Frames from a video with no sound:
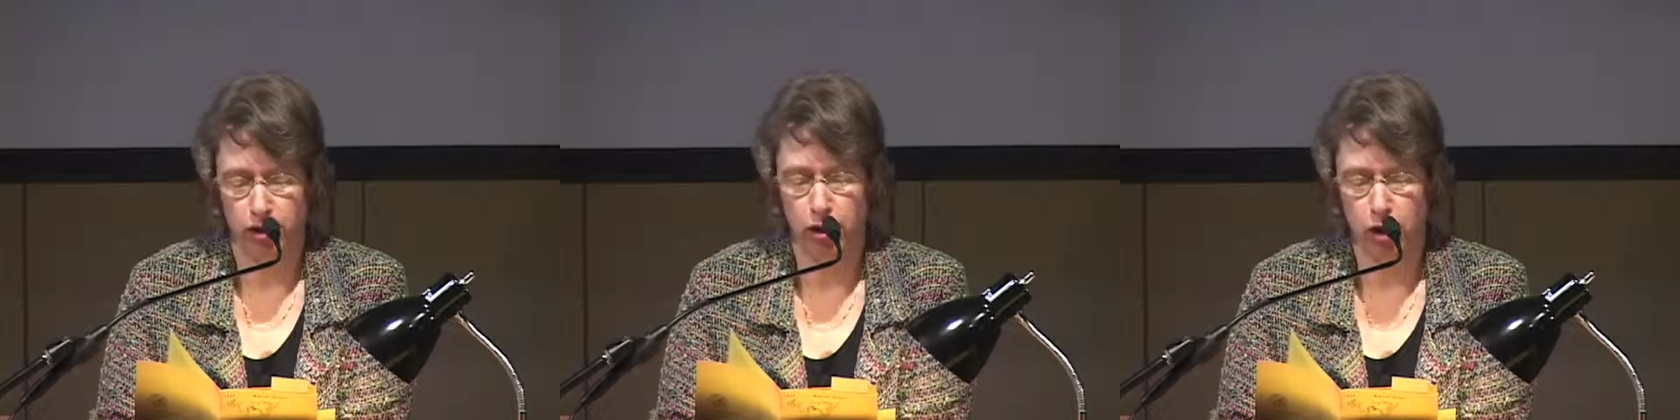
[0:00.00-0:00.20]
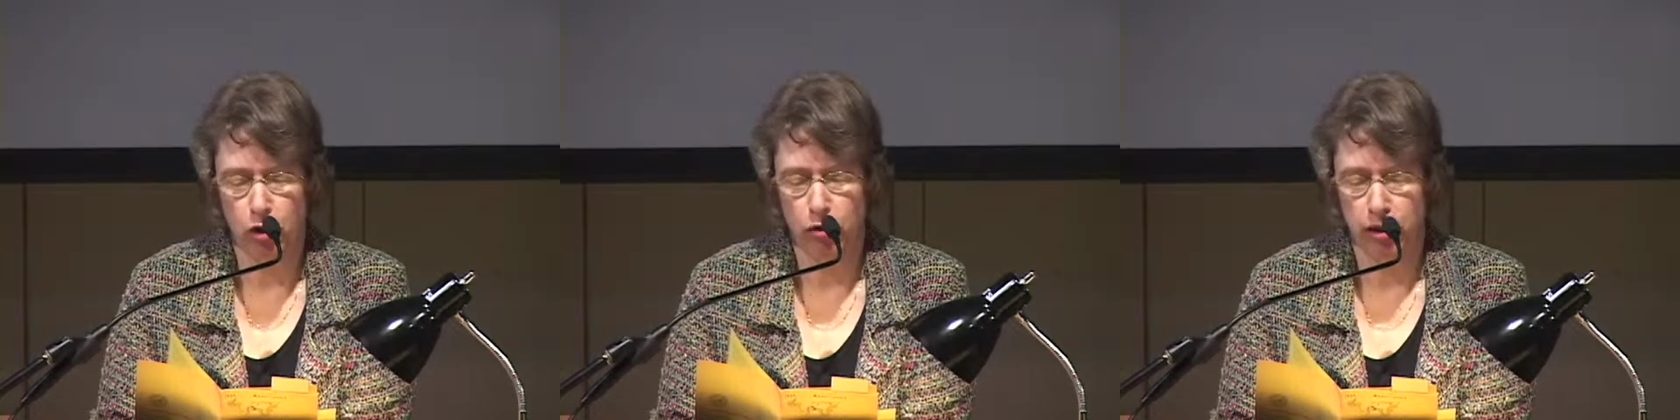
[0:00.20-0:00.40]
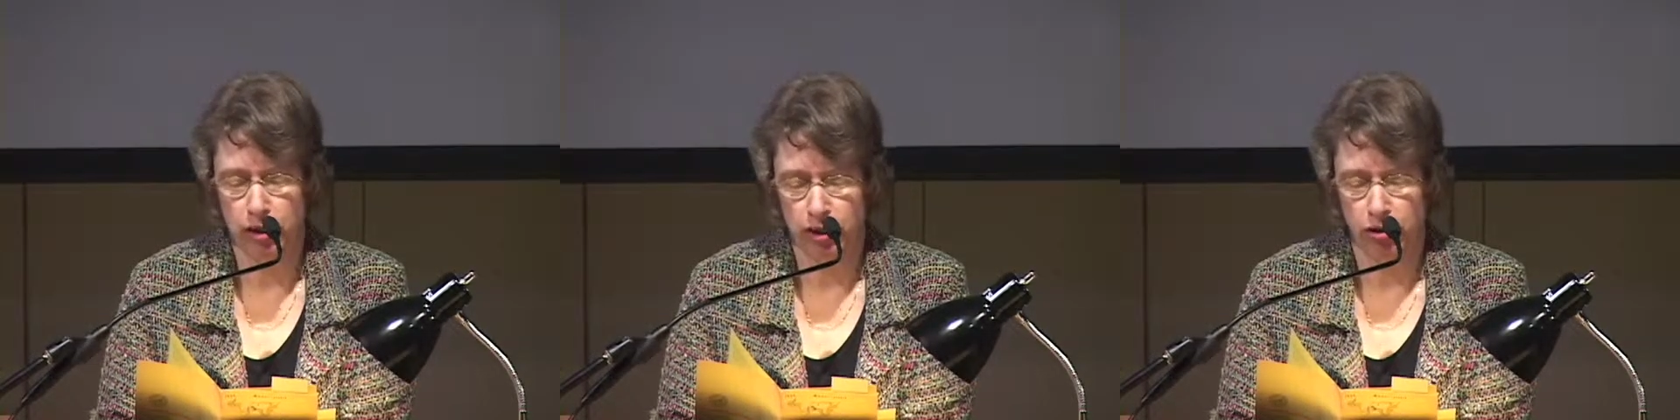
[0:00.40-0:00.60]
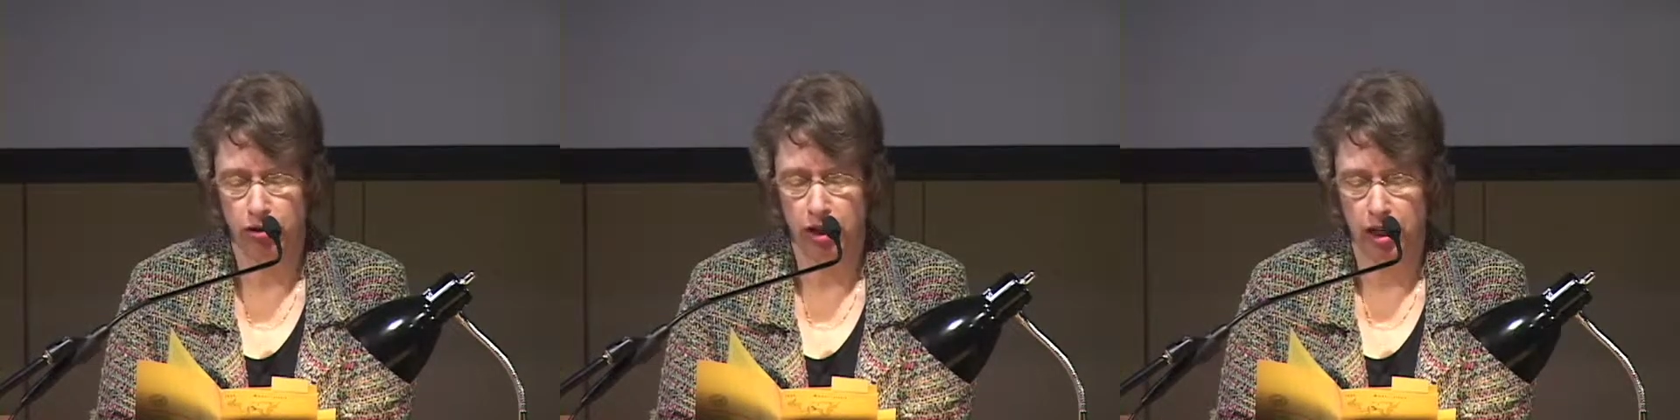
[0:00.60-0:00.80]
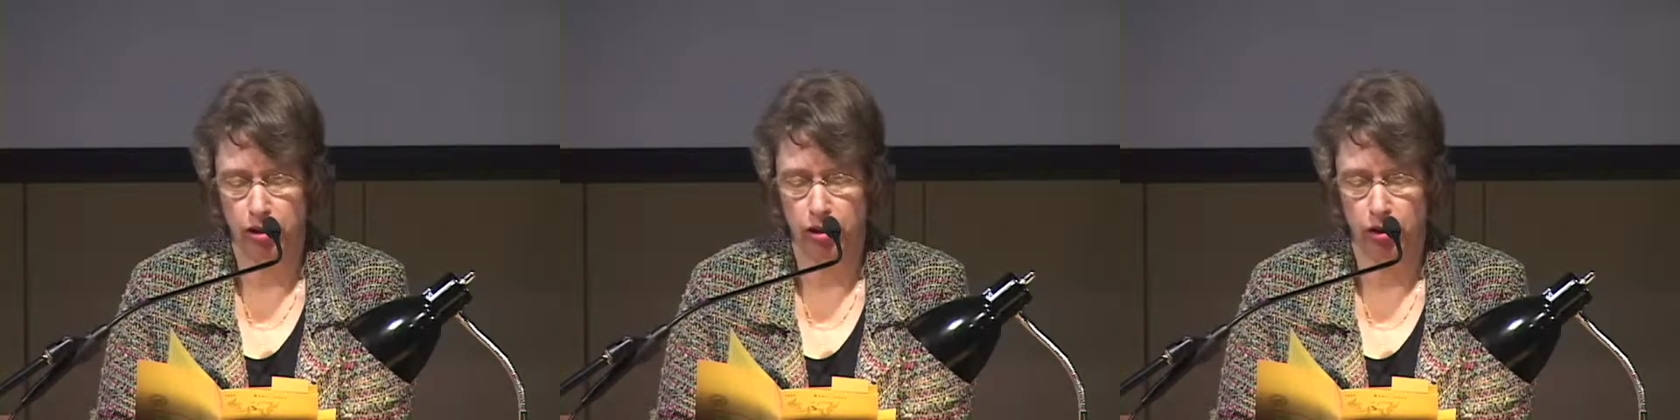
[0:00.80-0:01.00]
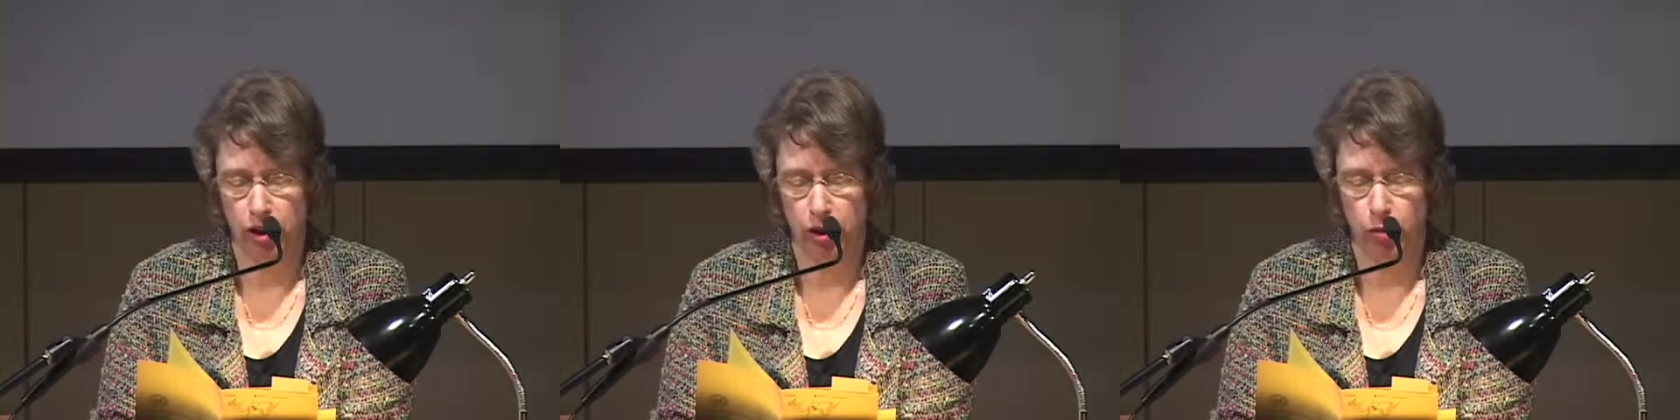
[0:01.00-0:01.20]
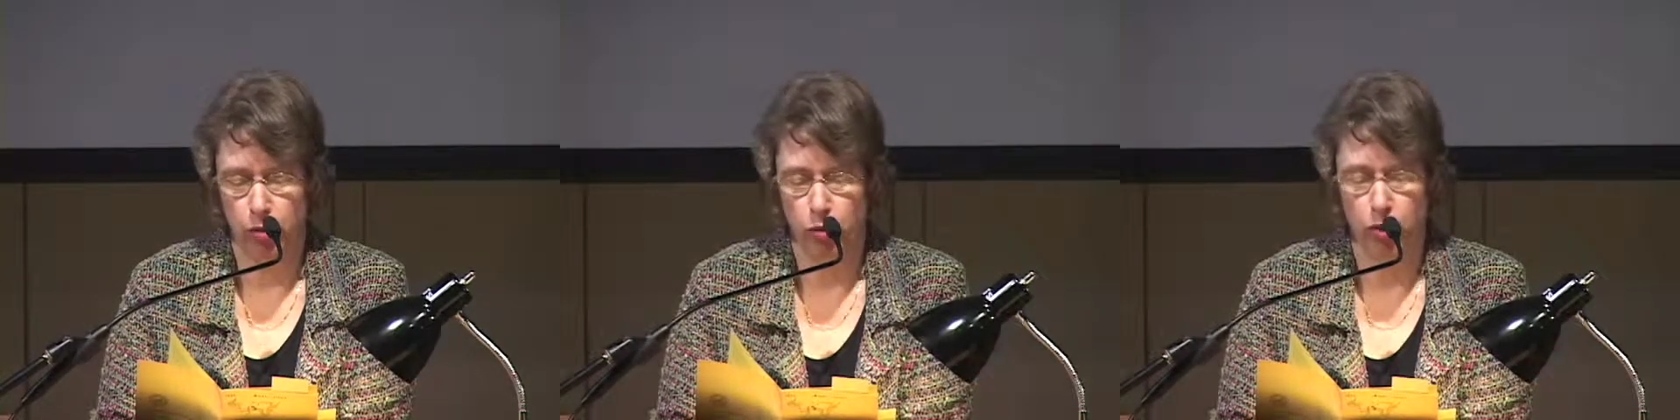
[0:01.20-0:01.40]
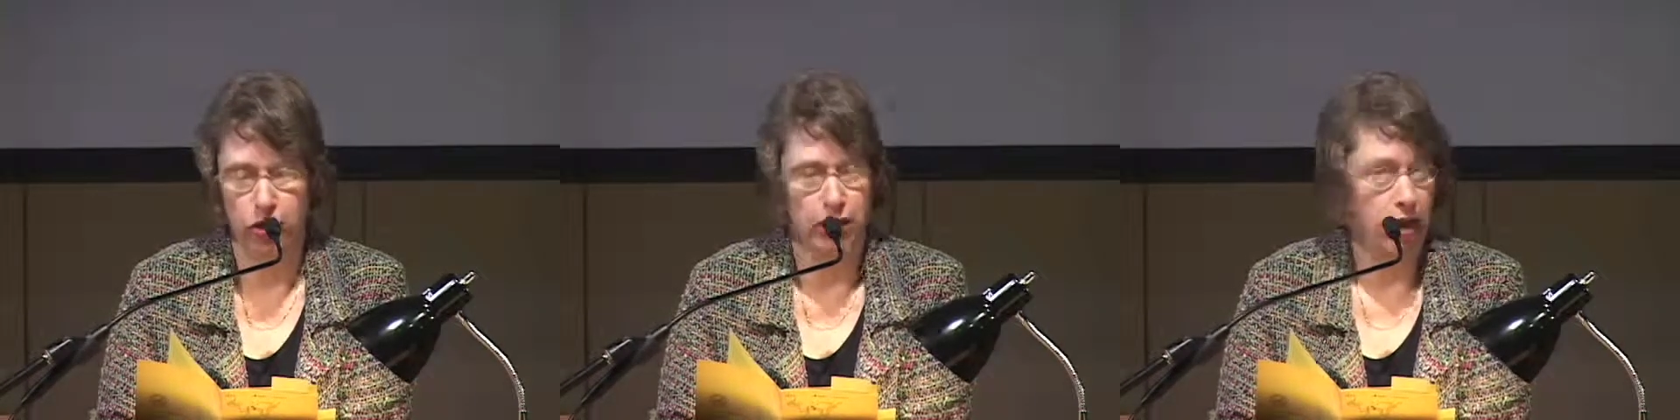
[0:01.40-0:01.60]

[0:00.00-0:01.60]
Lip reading: the Logan International Airport